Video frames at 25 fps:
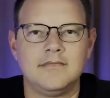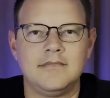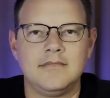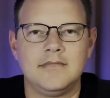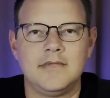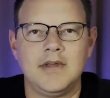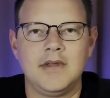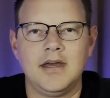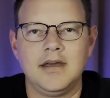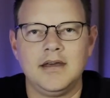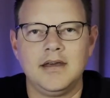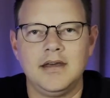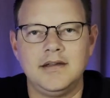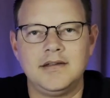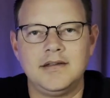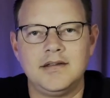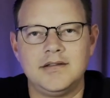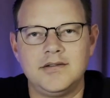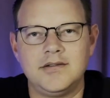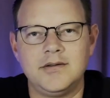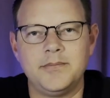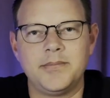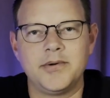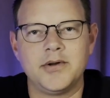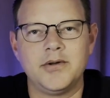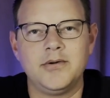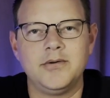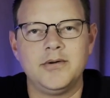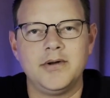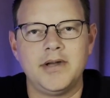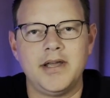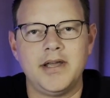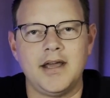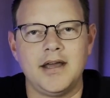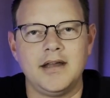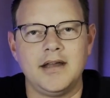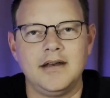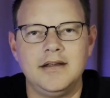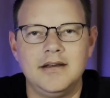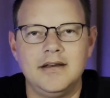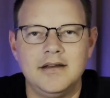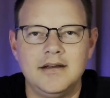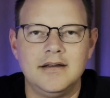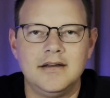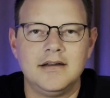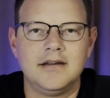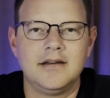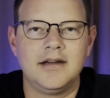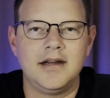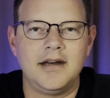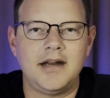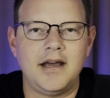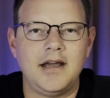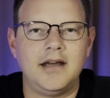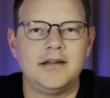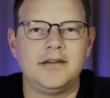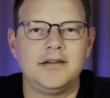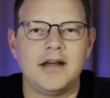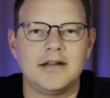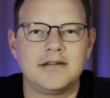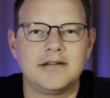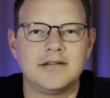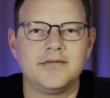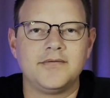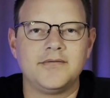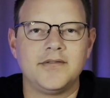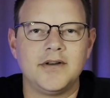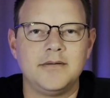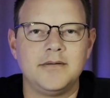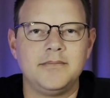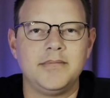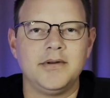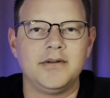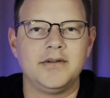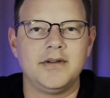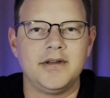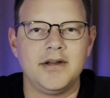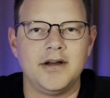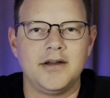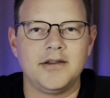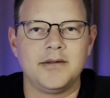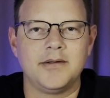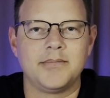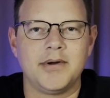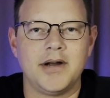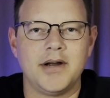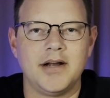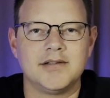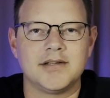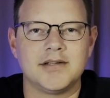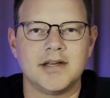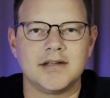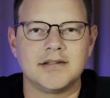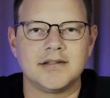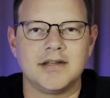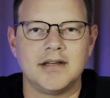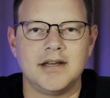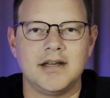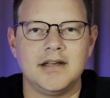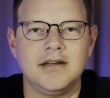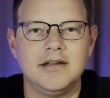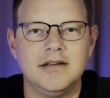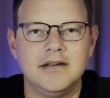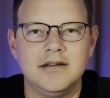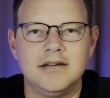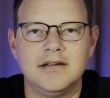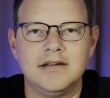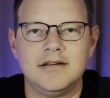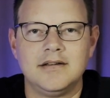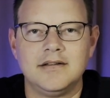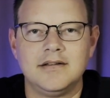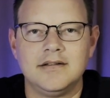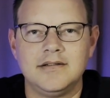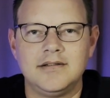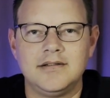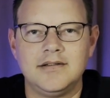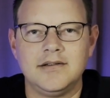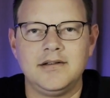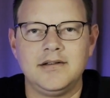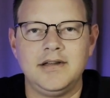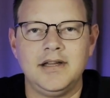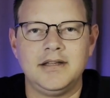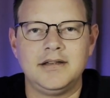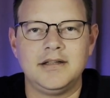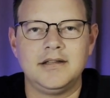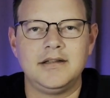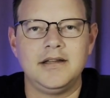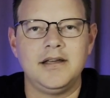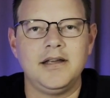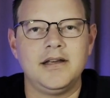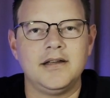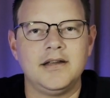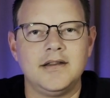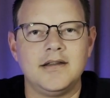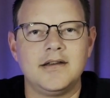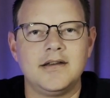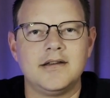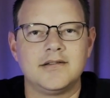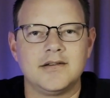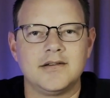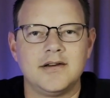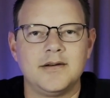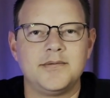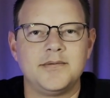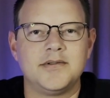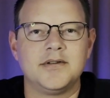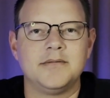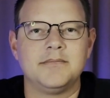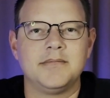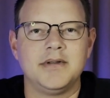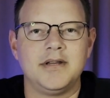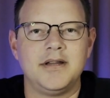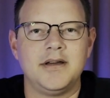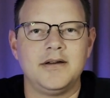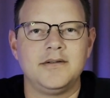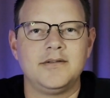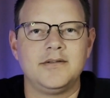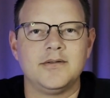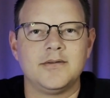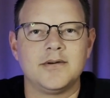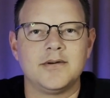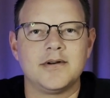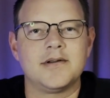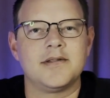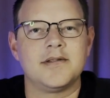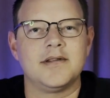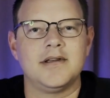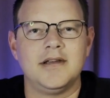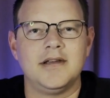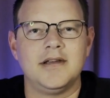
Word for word: It's a super cool kit and I had lots of fun building all the projects in it. So click the link in the description below to order the kit from